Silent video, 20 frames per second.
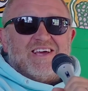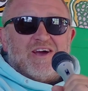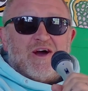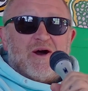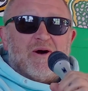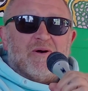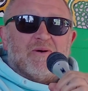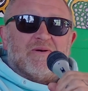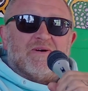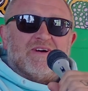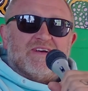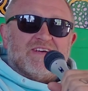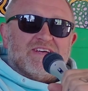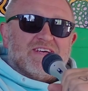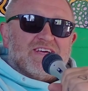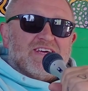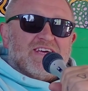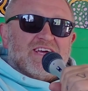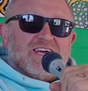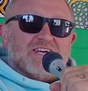Hey, yo,
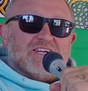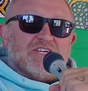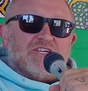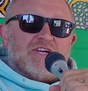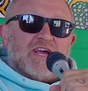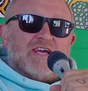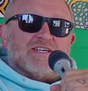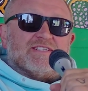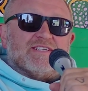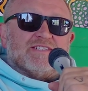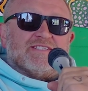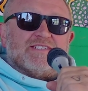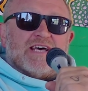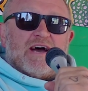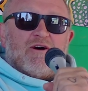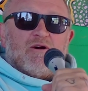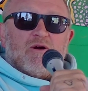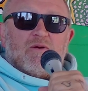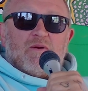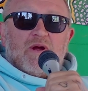it's Jason
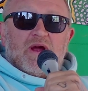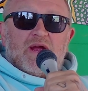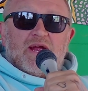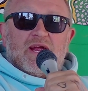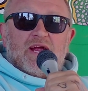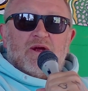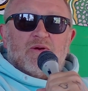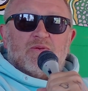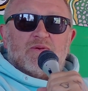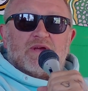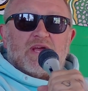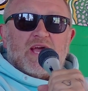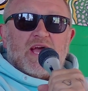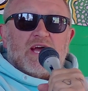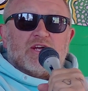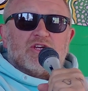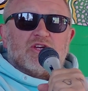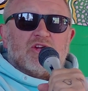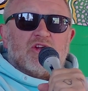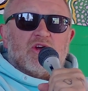Sauer right here with
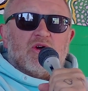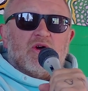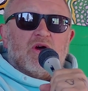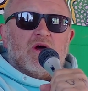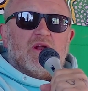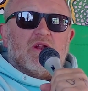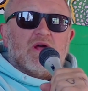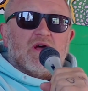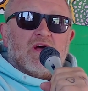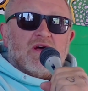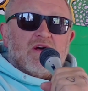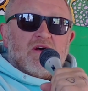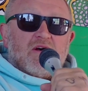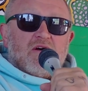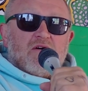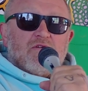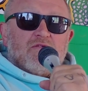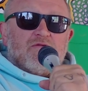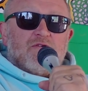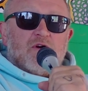Cash on the Hood,
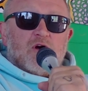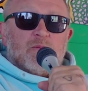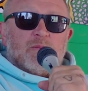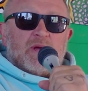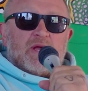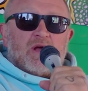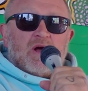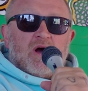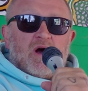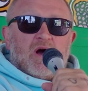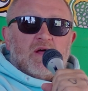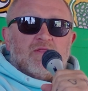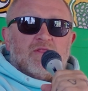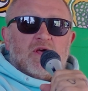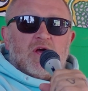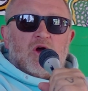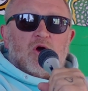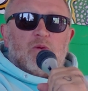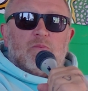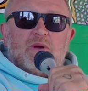filming
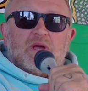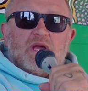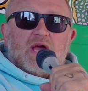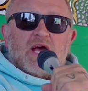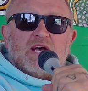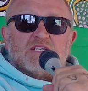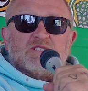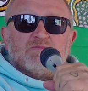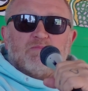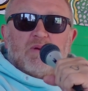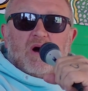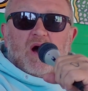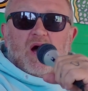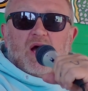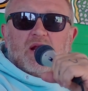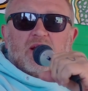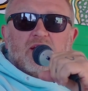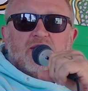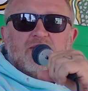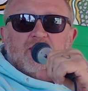on the OBS
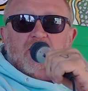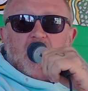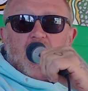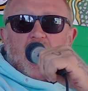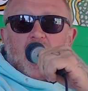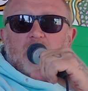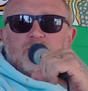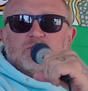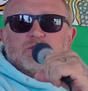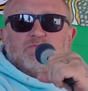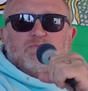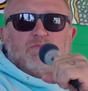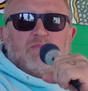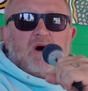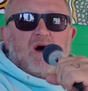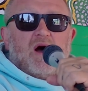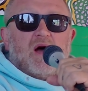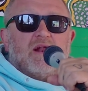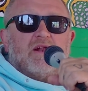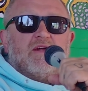spot, the ops
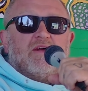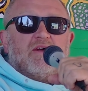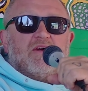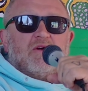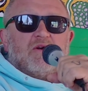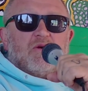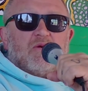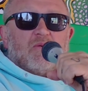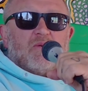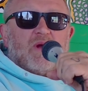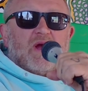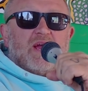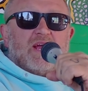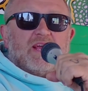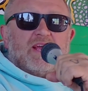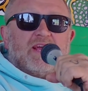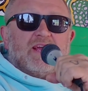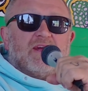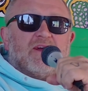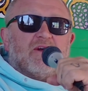spot,
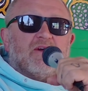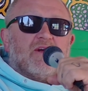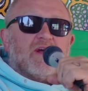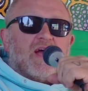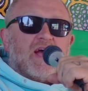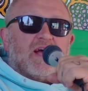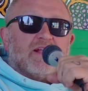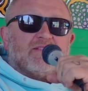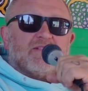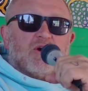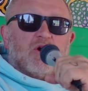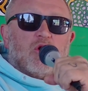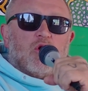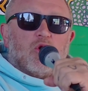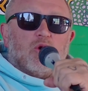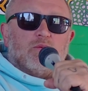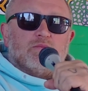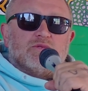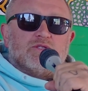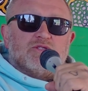right here at the
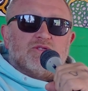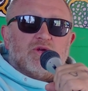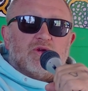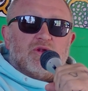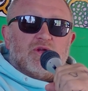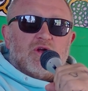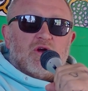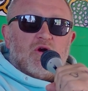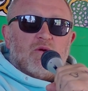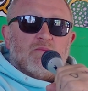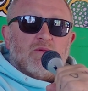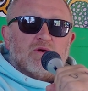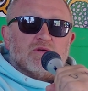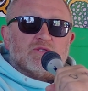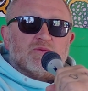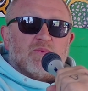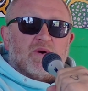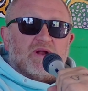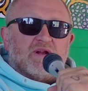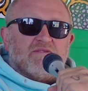home studio,
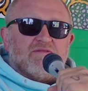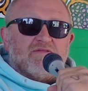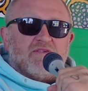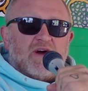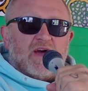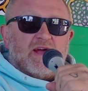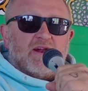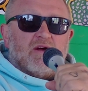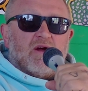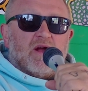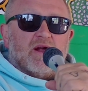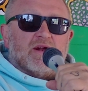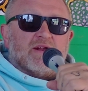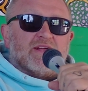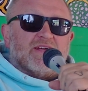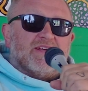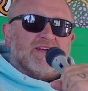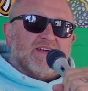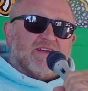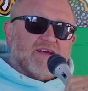Most Wanted Fine
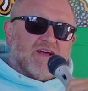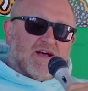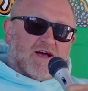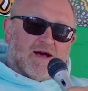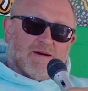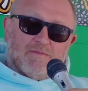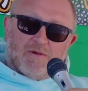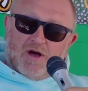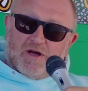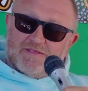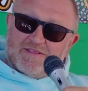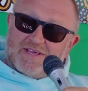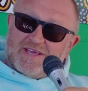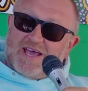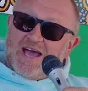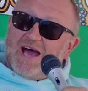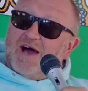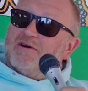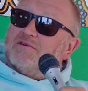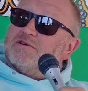Art. I'm on the